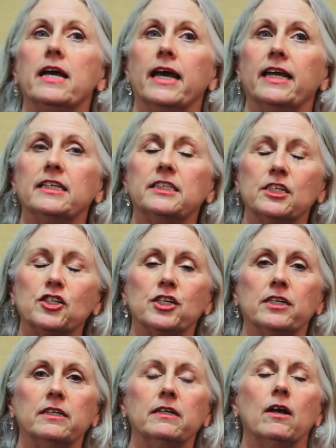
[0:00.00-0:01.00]
In
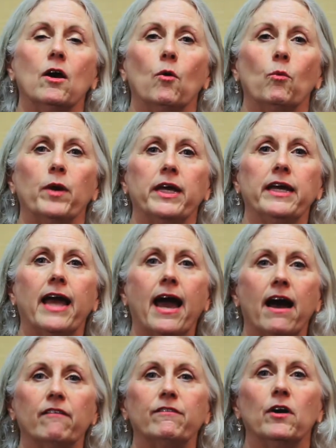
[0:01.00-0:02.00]
addition, we
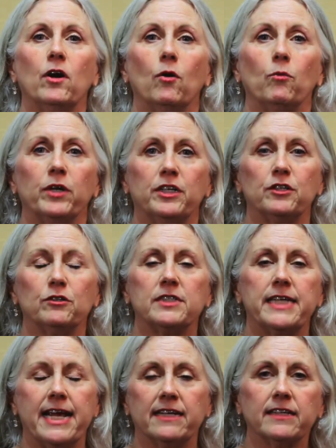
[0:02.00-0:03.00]
have
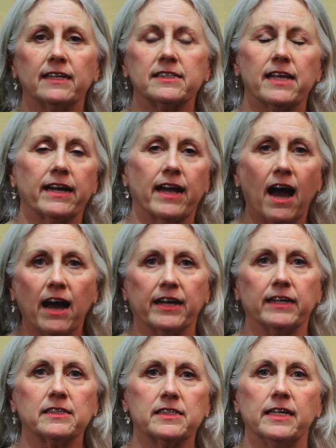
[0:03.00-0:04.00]
reduced
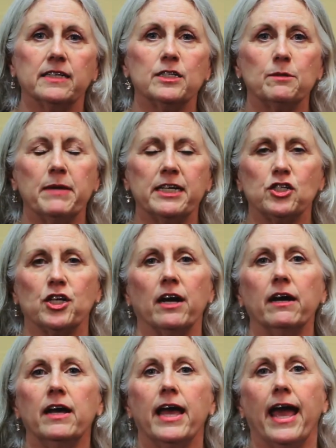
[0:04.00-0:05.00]
antipsychotics in dementia,
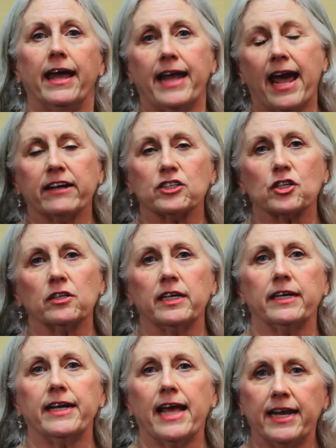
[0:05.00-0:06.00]
and actually
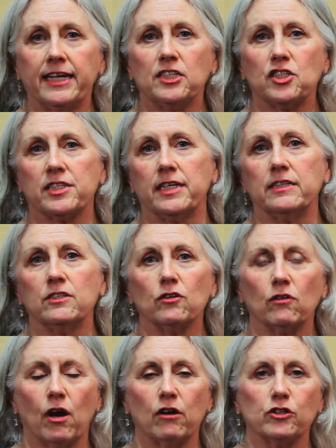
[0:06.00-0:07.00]
at NHC in
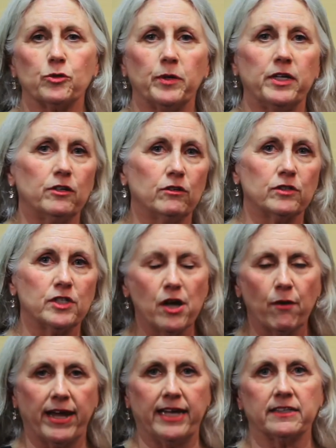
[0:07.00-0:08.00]
Desloge we use
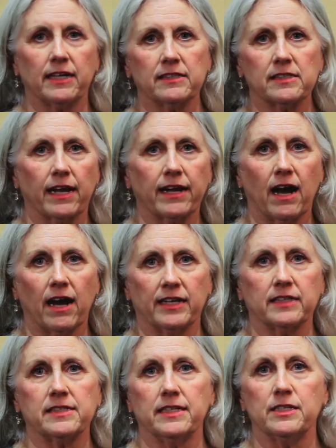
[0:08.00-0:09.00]
no
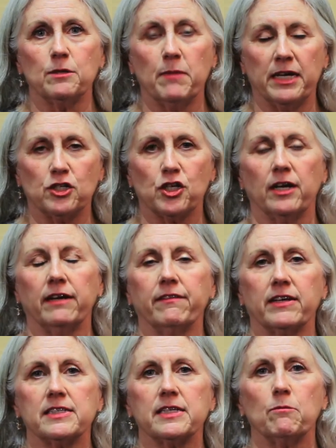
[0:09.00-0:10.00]
antipsychotics in dementia
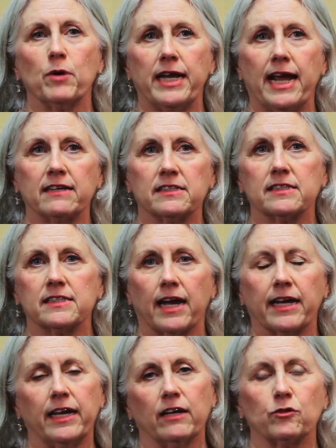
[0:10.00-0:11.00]
unless someone has a
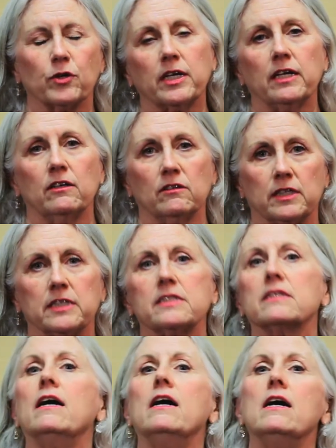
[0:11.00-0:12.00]
psychiatric illness.